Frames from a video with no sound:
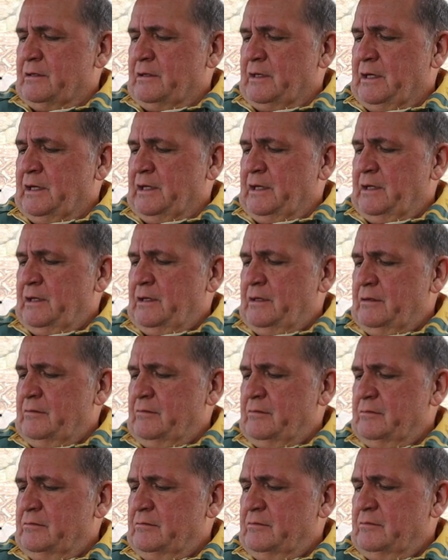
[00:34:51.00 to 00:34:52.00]
But
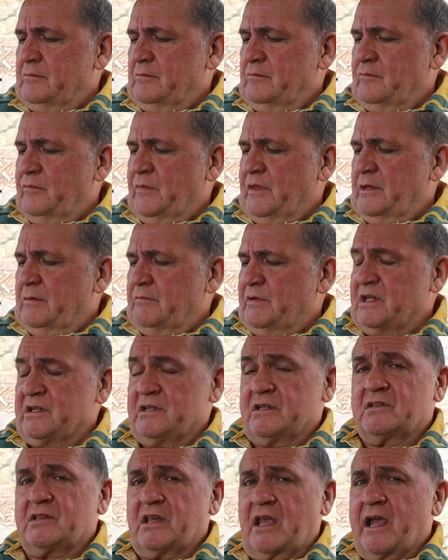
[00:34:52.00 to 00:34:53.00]

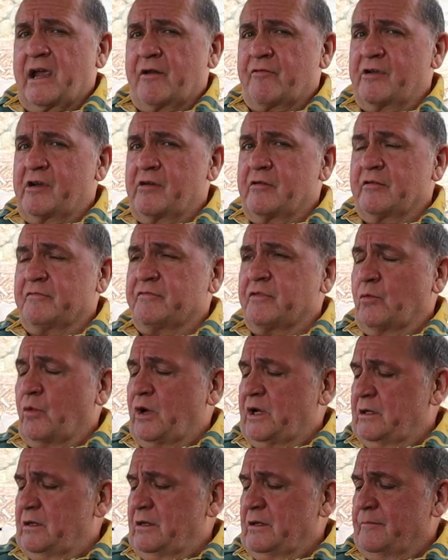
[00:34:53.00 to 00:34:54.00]
it is the area of the
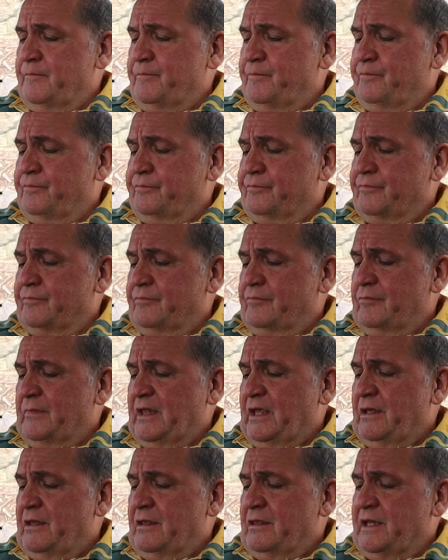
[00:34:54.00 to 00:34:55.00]
will.
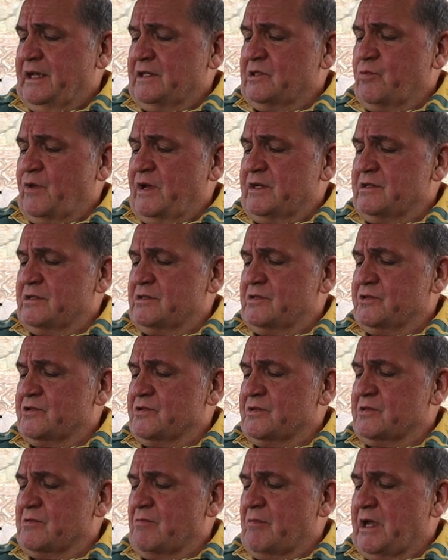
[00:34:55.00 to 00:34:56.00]
That's where
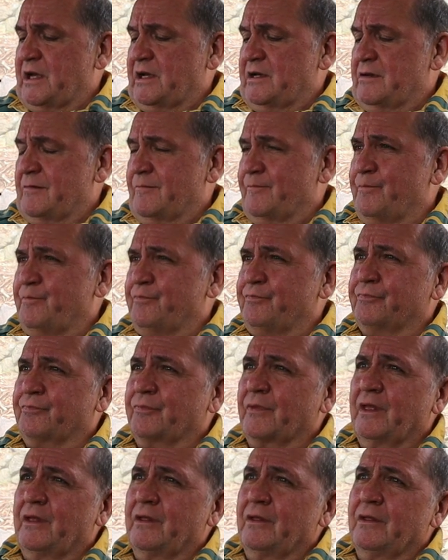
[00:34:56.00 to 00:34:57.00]
decisions are made.
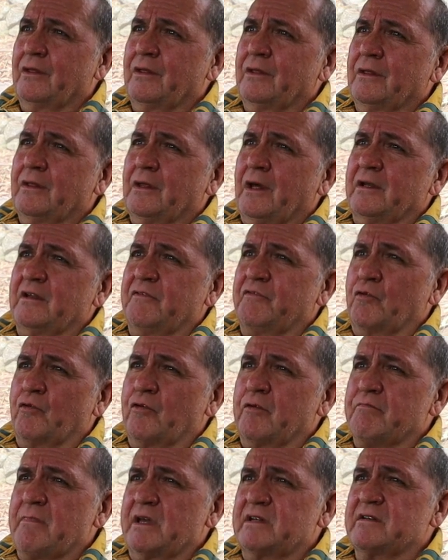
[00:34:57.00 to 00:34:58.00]
And if
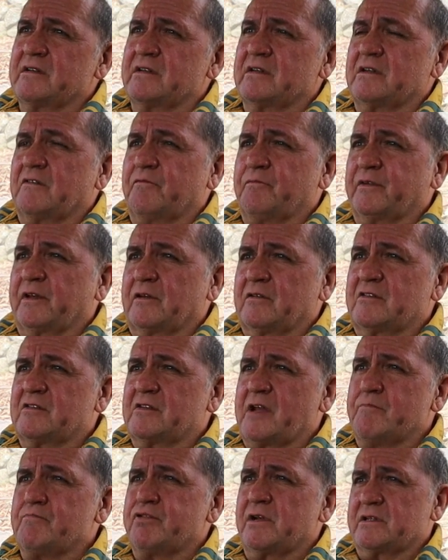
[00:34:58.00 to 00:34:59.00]
you're a meditative,
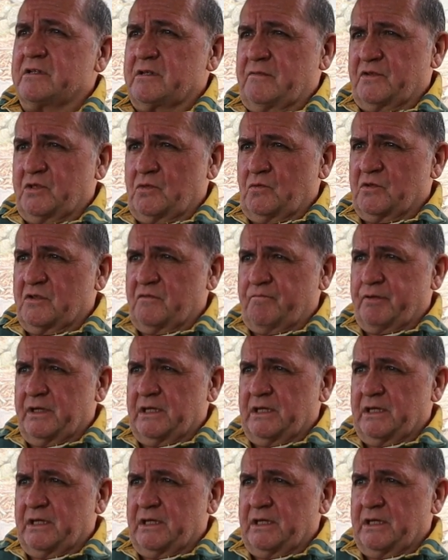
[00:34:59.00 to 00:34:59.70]
contemplative sort of